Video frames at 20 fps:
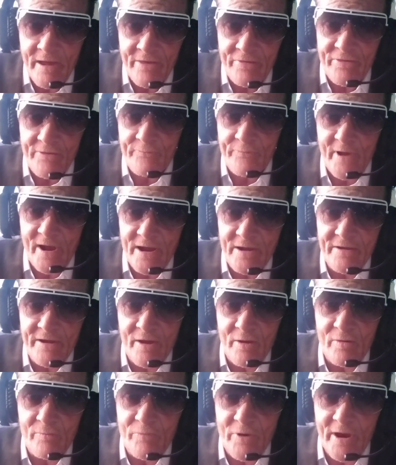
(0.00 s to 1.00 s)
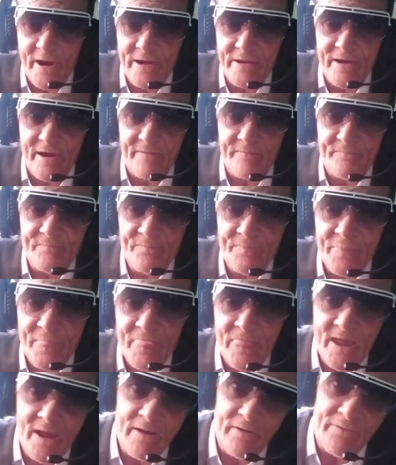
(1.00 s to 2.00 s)
It's a fucking no-brainer,
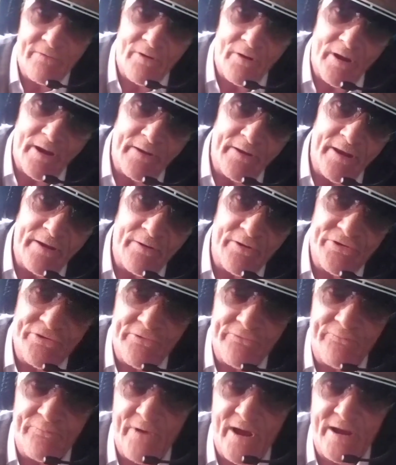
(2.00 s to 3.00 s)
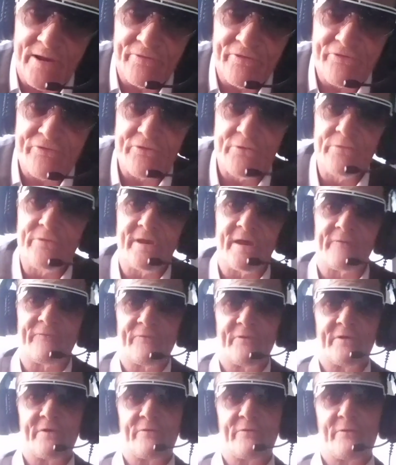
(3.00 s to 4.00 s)
right? And then I should fucking sue you
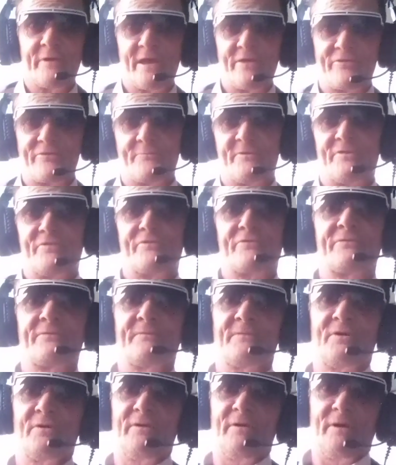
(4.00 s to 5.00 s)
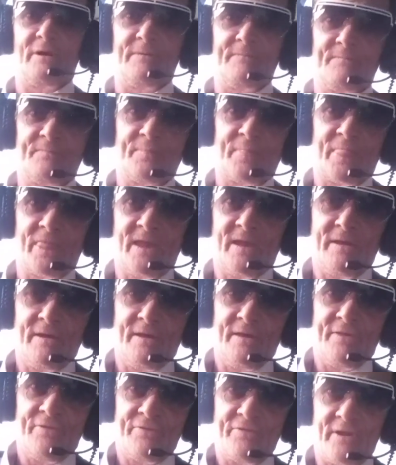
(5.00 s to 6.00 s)
for the harassment, alright?
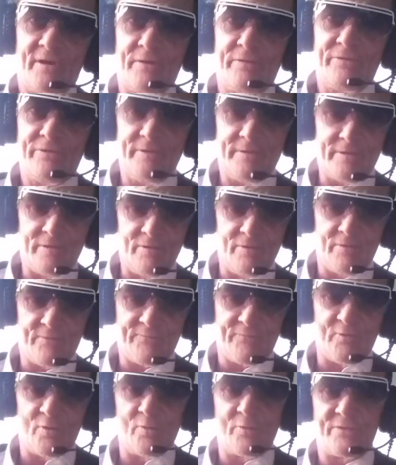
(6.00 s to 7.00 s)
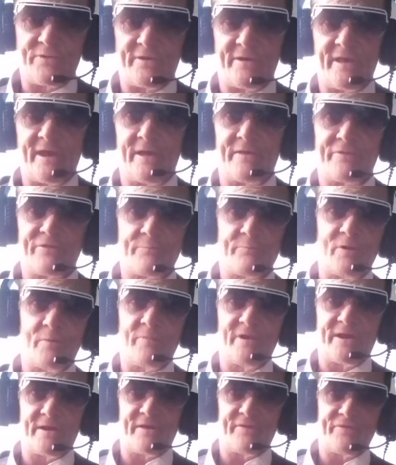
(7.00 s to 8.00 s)
So you can look forward to that. It's
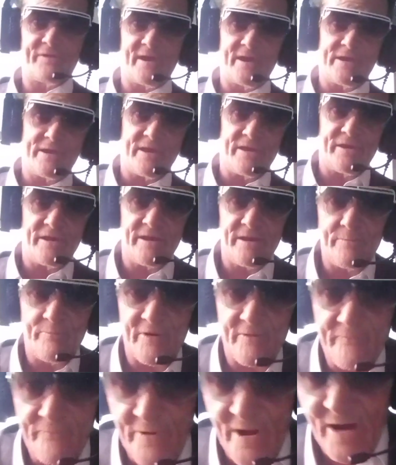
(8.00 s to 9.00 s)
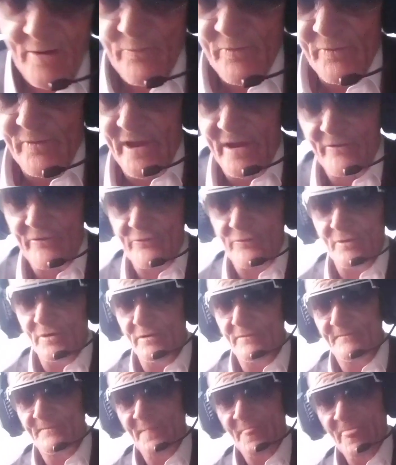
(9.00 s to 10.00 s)
probably going to take a year, but fuck, we'll get
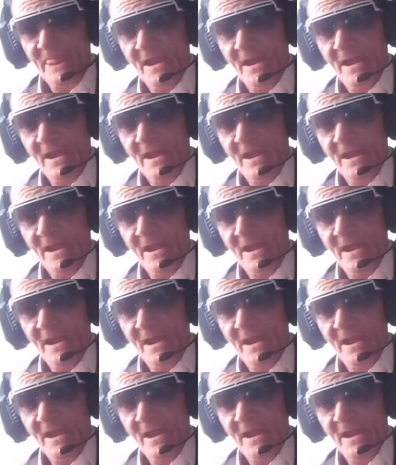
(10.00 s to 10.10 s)
through it.